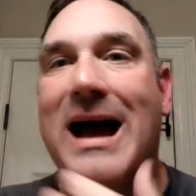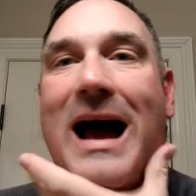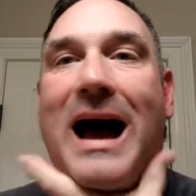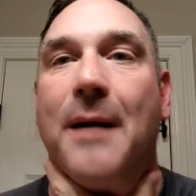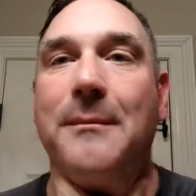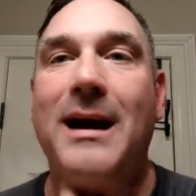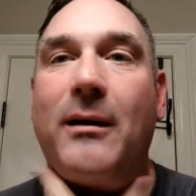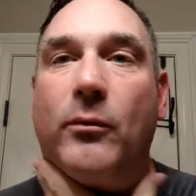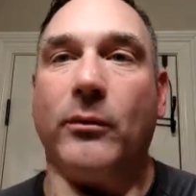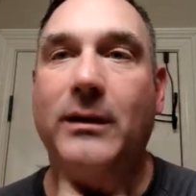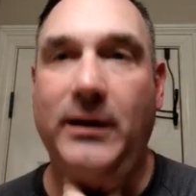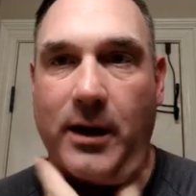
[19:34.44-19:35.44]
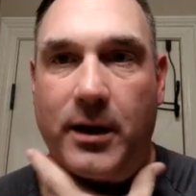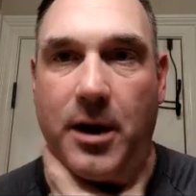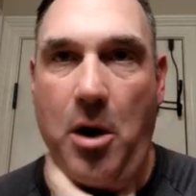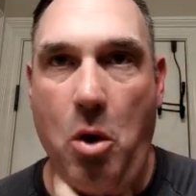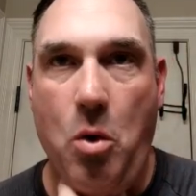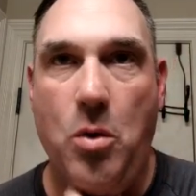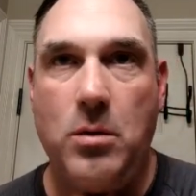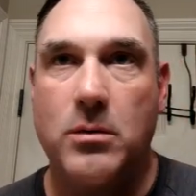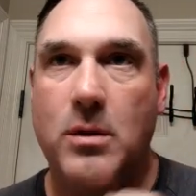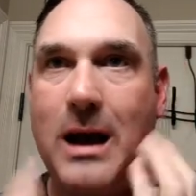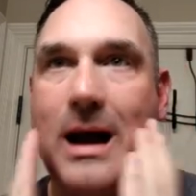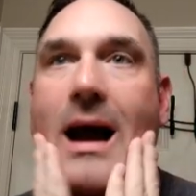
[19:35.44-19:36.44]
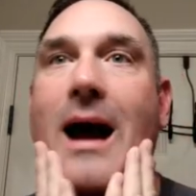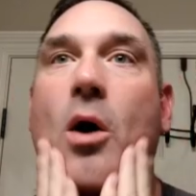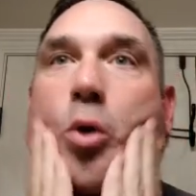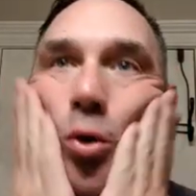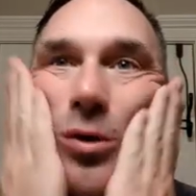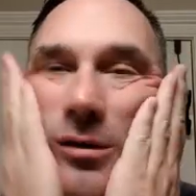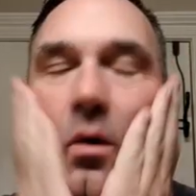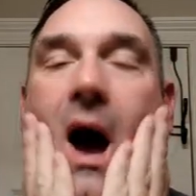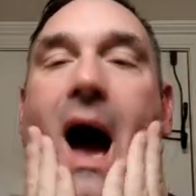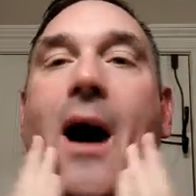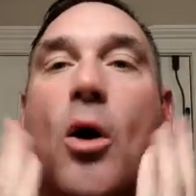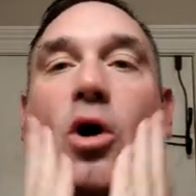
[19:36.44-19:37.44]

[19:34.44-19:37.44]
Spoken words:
I'm not really going to know how